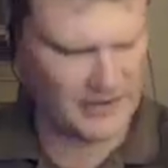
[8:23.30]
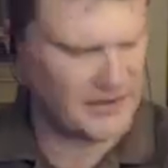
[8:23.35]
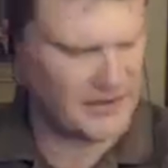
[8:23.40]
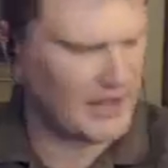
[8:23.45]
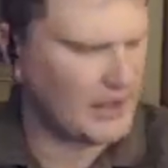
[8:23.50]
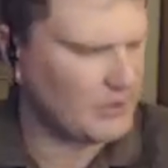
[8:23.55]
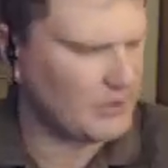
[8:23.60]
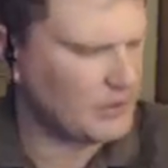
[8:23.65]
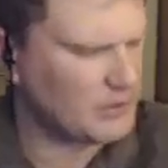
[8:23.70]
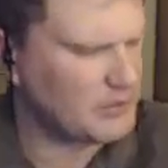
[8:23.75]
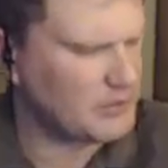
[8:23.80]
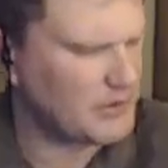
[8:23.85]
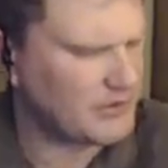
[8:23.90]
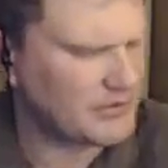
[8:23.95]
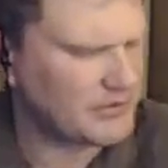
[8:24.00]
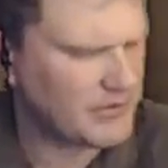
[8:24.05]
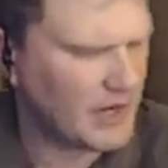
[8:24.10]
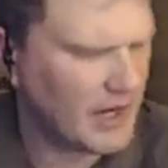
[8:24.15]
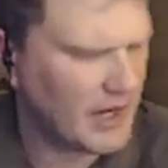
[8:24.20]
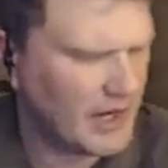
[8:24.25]
that will be
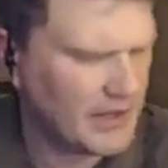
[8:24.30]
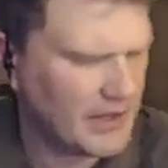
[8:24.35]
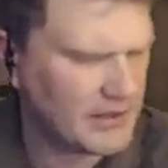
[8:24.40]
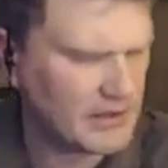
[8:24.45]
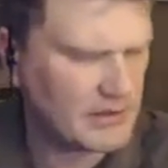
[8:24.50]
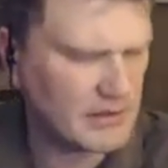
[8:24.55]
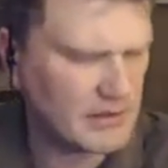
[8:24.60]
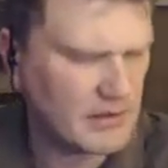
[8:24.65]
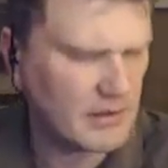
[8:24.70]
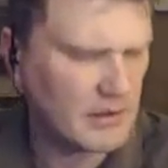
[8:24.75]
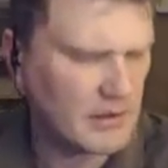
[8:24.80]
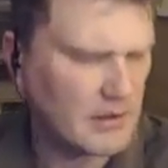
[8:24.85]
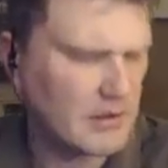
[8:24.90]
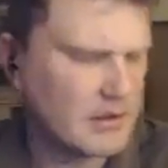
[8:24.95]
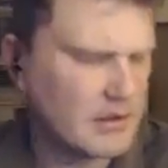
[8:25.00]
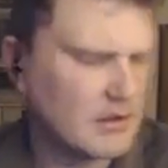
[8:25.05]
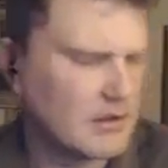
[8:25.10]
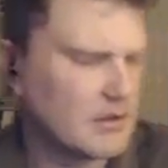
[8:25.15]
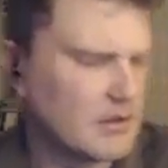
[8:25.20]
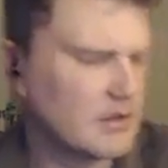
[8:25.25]
fine.
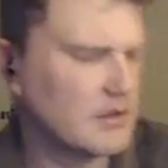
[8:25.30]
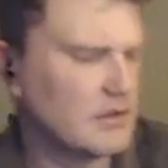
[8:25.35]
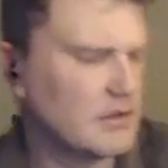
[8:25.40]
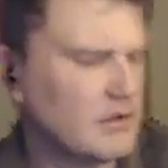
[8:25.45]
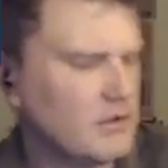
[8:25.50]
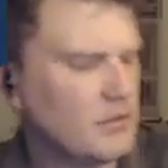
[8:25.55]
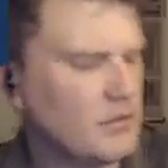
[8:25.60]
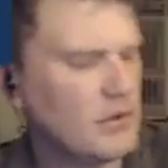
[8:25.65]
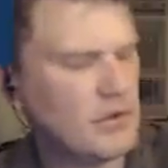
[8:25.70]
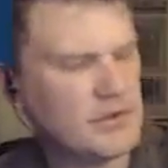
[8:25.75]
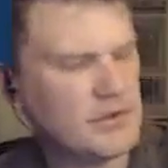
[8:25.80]
You will